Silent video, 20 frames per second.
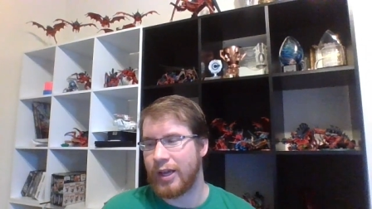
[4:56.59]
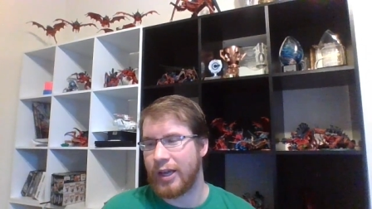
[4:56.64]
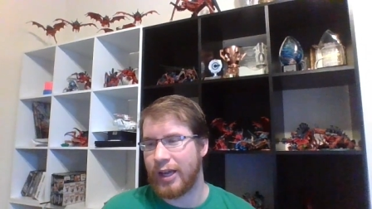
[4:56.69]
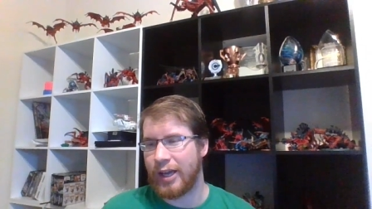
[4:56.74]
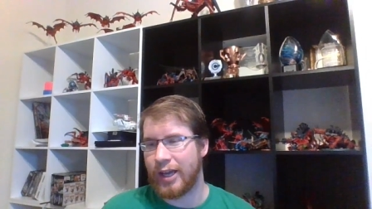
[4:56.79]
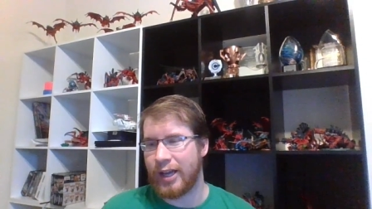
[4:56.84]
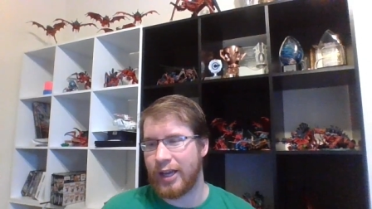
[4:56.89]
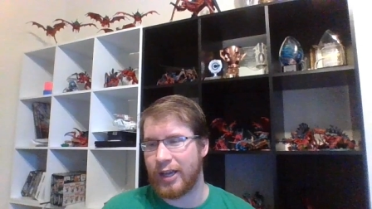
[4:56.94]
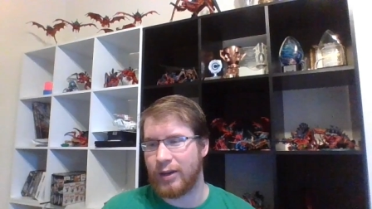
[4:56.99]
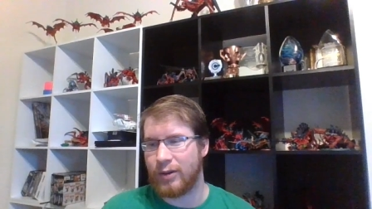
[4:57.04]

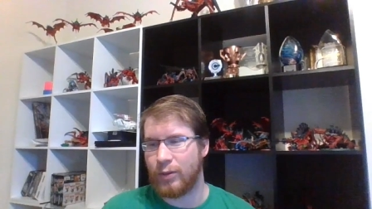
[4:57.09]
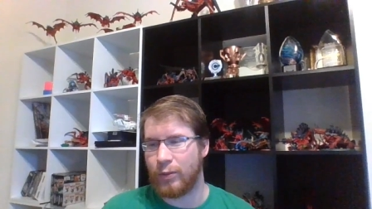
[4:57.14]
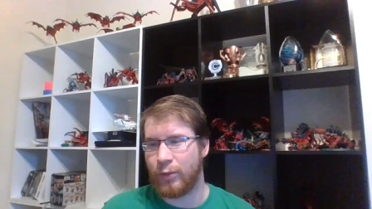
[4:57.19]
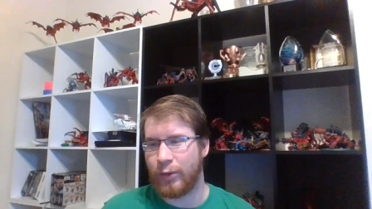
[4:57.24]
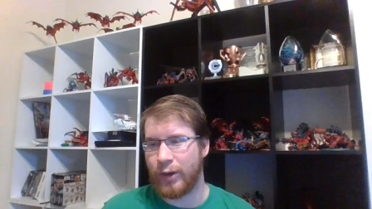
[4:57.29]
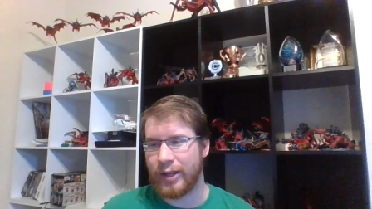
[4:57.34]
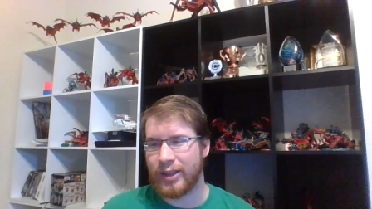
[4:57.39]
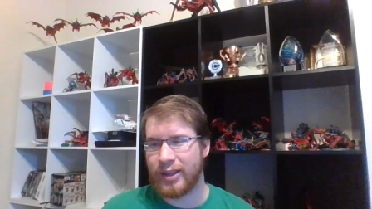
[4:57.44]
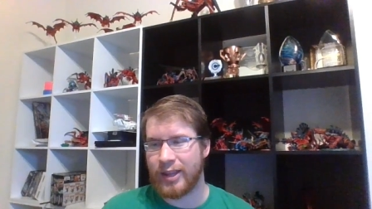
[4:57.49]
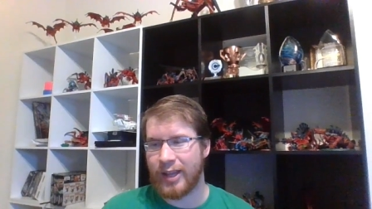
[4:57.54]
And
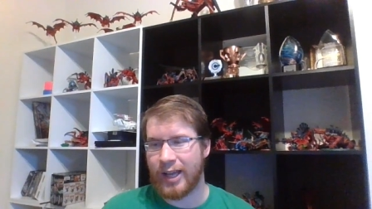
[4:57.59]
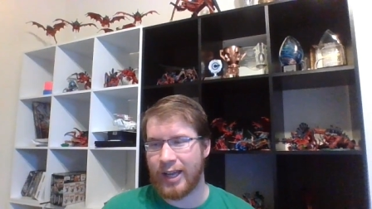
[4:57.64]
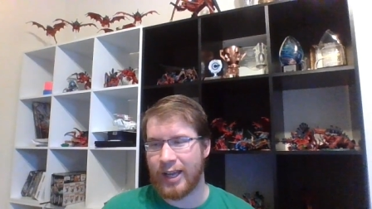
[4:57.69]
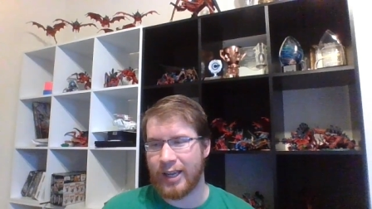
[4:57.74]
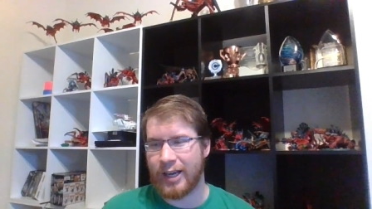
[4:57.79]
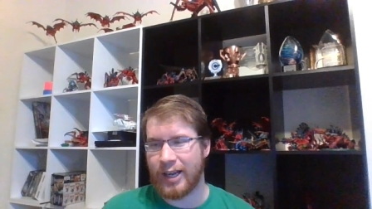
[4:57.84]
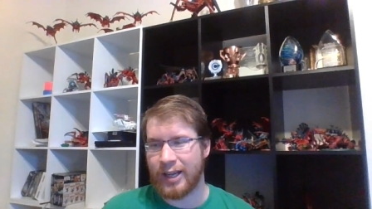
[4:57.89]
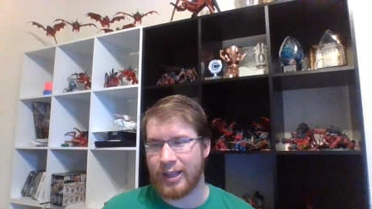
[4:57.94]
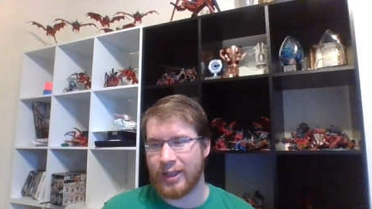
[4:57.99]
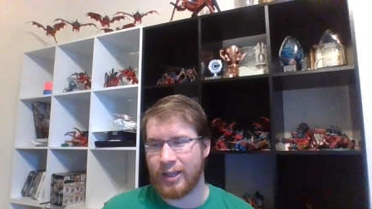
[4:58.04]
with that,
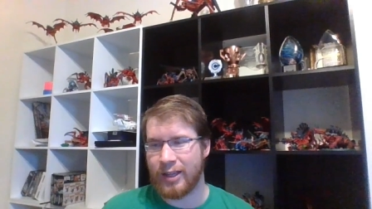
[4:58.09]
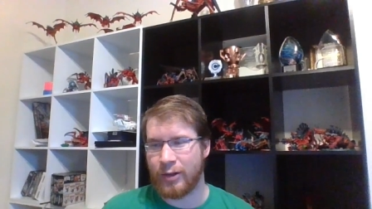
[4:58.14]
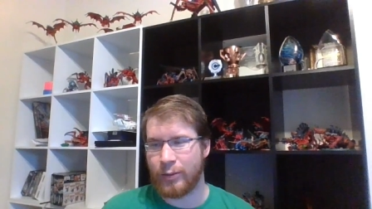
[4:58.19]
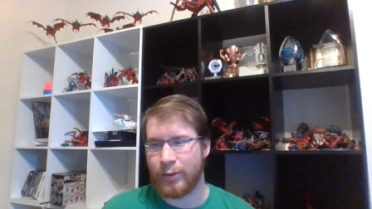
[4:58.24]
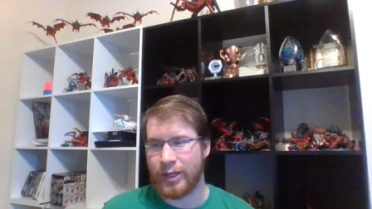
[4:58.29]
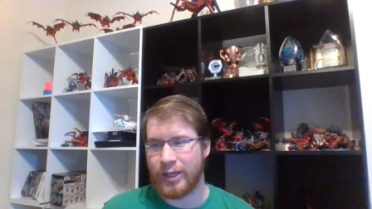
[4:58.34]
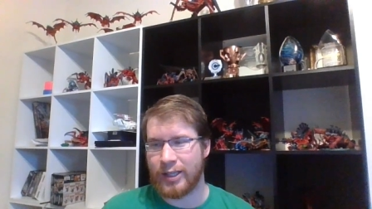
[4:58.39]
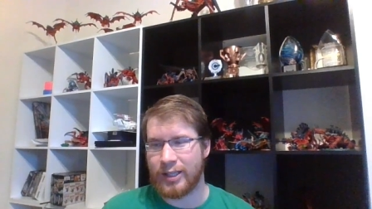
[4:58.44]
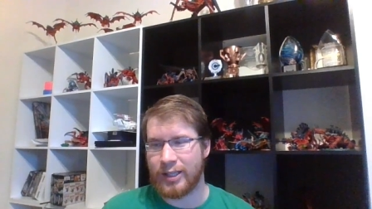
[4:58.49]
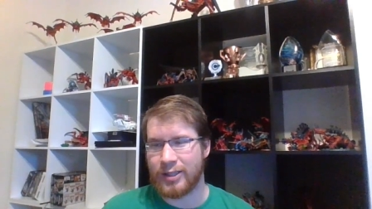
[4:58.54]
I think
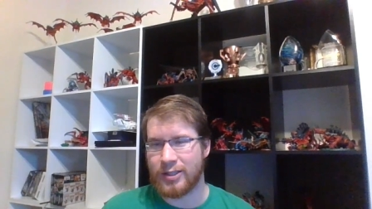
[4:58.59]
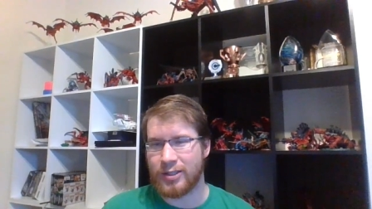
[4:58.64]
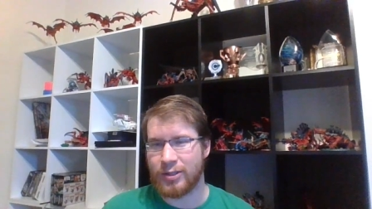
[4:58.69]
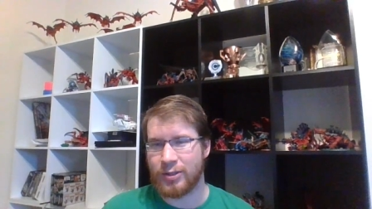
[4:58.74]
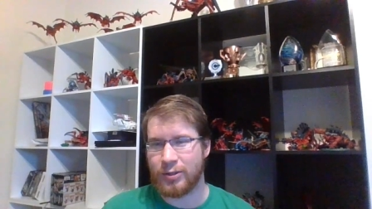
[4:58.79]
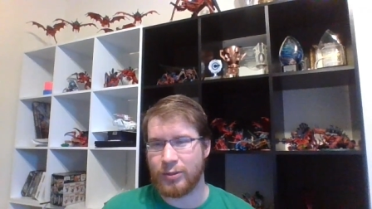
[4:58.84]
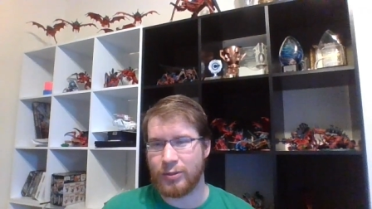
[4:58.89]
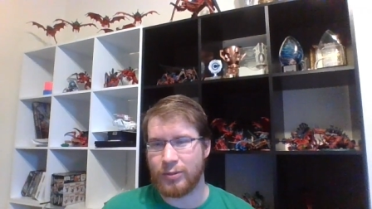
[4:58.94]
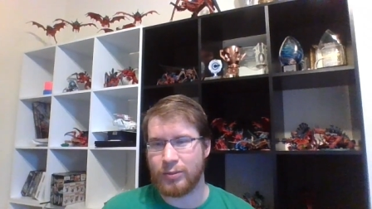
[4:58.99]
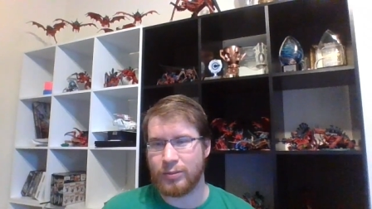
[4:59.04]
we need
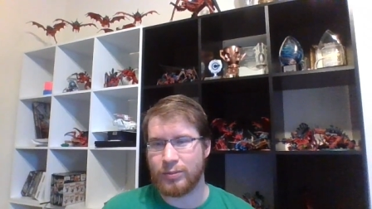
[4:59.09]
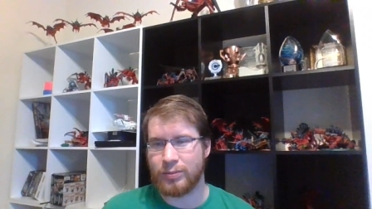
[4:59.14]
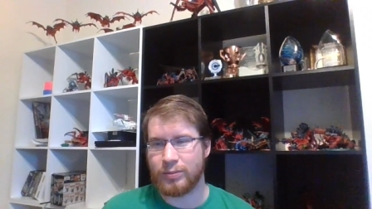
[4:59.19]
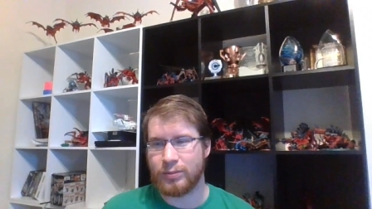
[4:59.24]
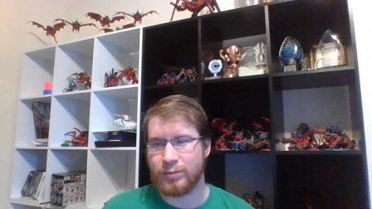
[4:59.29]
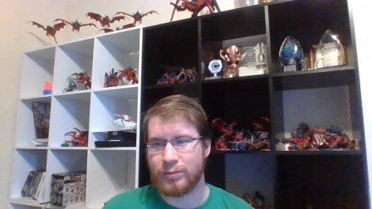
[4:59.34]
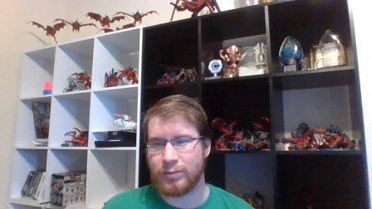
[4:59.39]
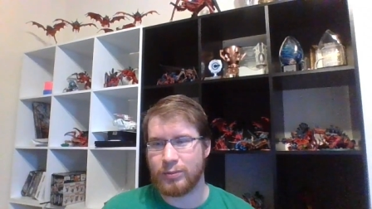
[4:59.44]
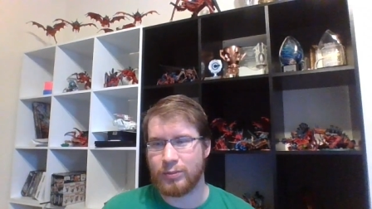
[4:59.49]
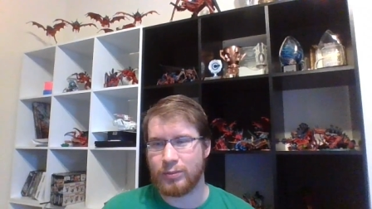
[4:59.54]
to
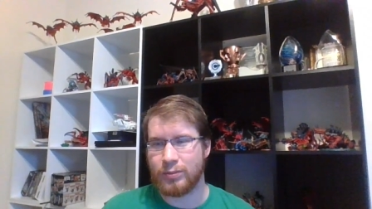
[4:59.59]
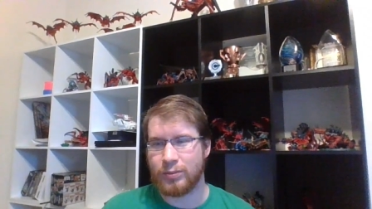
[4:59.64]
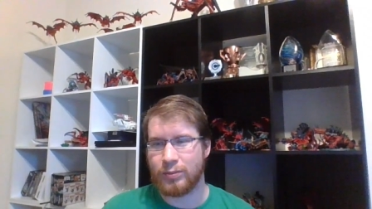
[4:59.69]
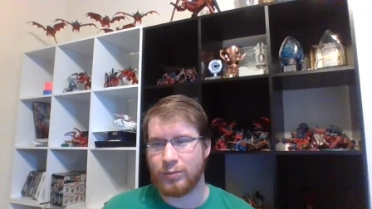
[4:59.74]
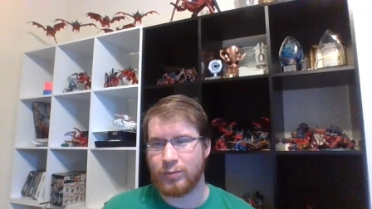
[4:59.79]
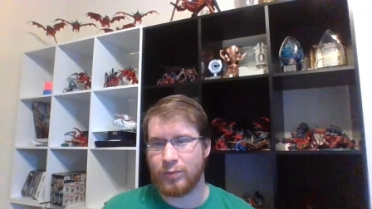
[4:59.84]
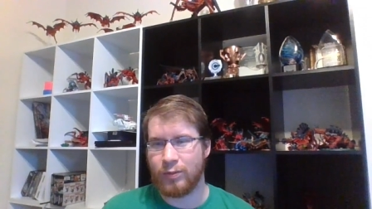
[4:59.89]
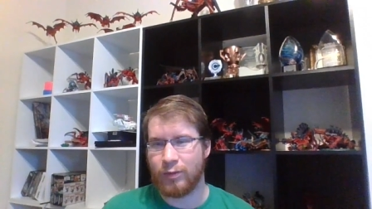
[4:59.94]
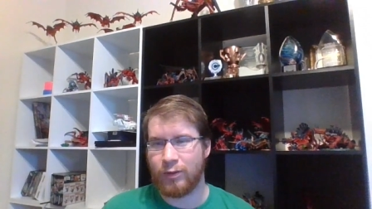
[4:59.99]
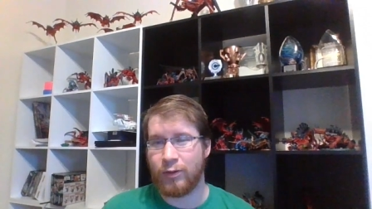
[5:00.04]

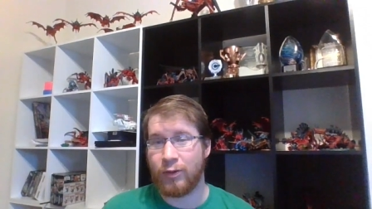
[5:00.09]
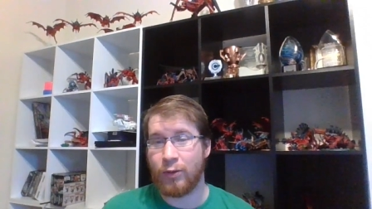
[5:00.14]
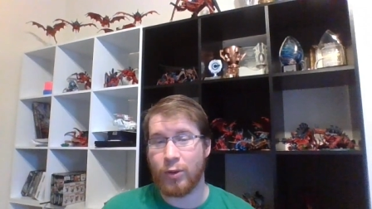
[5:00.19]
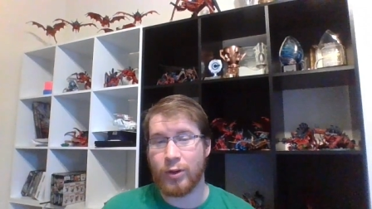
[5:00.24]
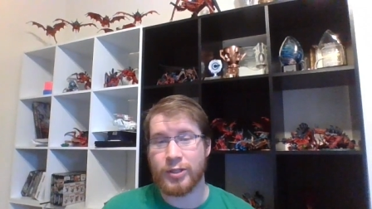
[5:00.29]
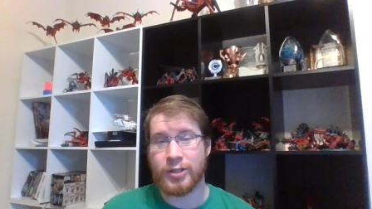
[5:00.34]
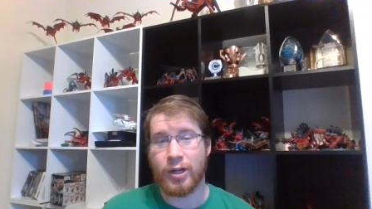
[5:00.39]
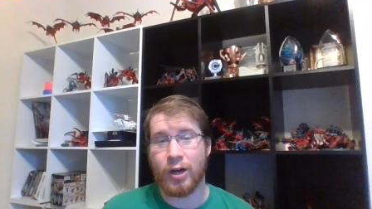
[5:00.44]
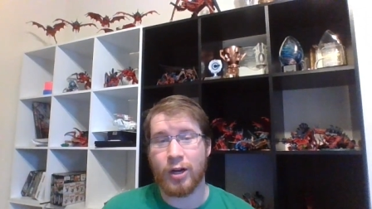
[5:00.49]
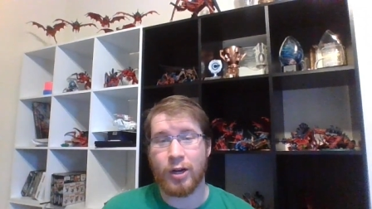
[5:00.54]

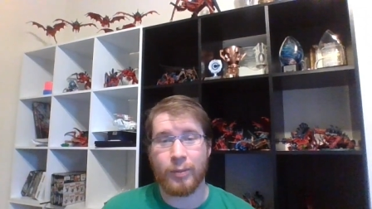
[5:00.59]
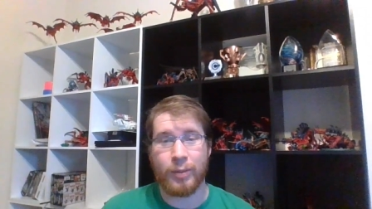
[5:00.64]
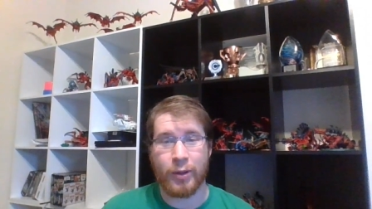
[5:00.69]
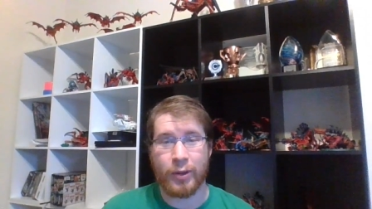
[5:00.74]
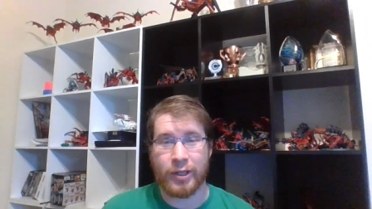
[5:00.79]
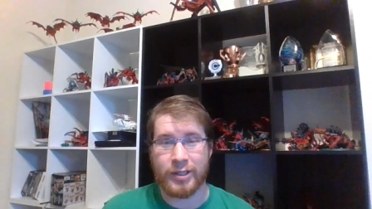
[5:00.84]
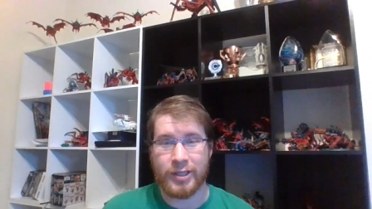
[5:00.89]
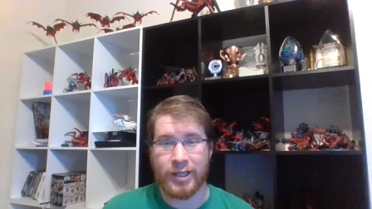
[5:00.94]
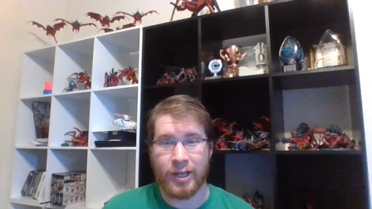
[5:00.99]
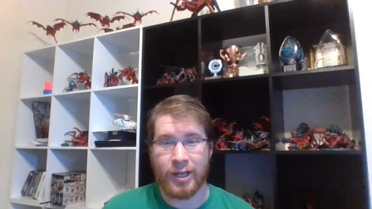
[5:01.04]
force our
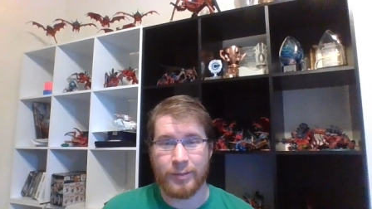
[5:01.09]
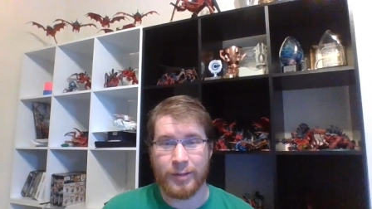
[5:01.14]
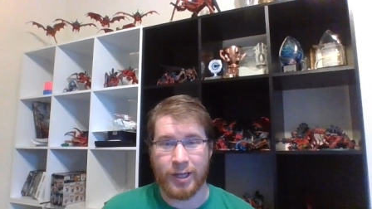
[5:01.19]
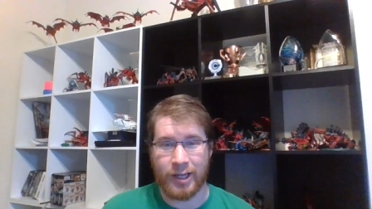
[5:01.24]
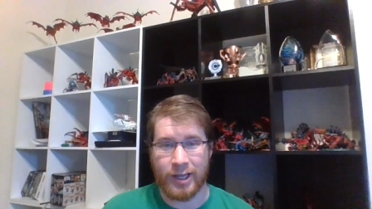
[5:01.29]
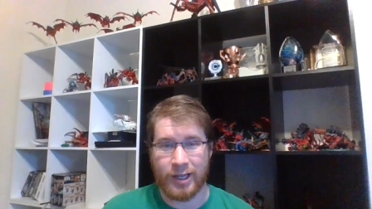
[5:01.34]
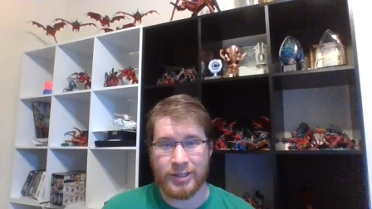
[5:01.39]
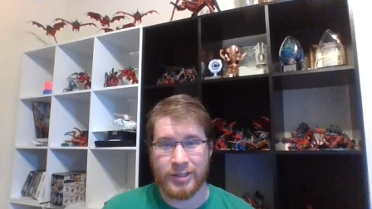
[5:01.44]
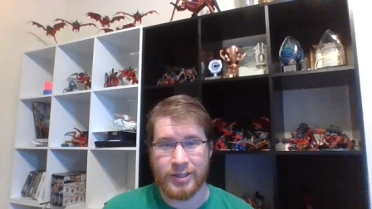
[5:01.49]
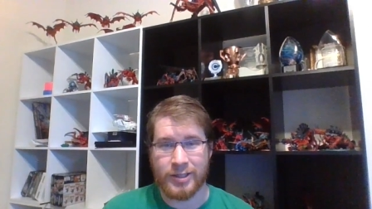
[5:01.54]
opponent to come to
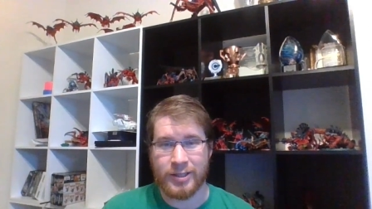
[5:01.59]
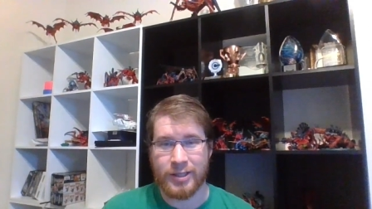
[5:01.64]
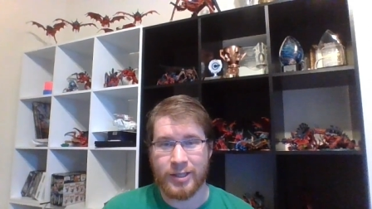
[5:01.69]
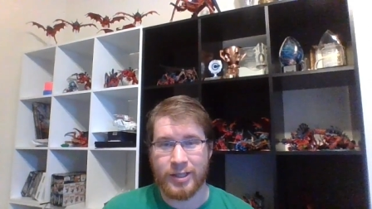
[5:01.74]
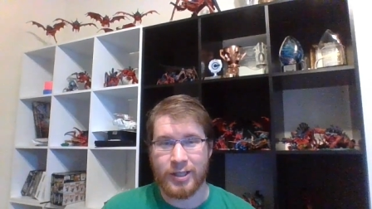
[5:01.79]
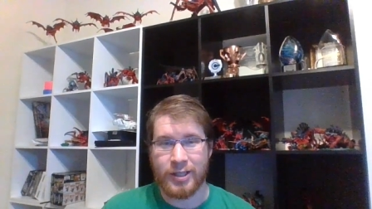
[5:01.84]
us.